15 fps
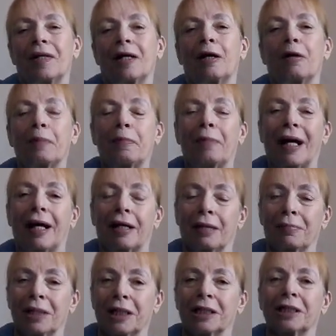I'll be back.
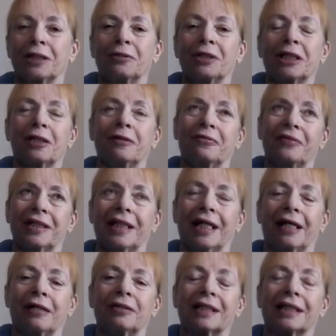I'm going to do two
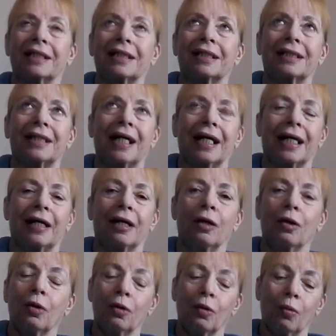videos, as I say,
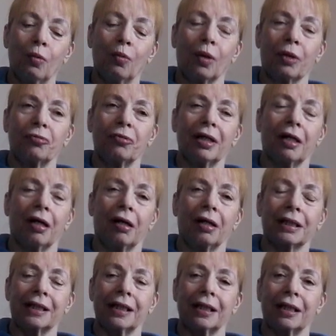one
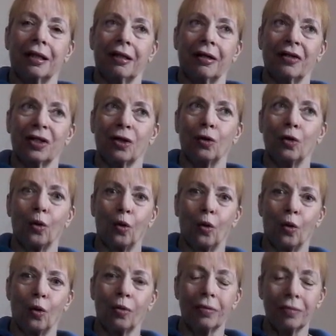regarding the
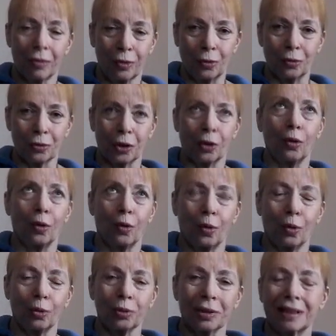haul or the
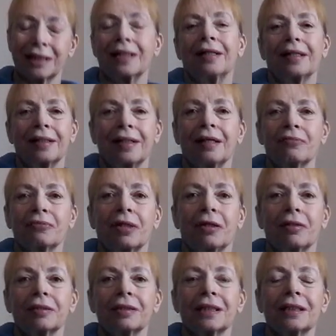hauls that I've
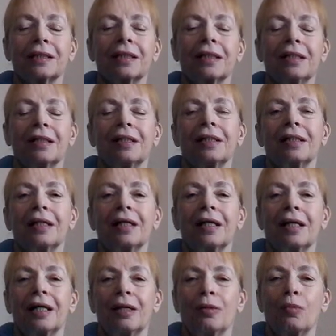got,
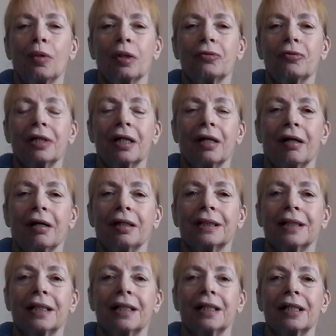and one
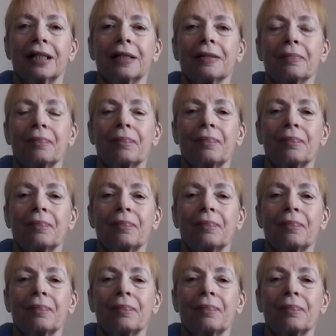regarding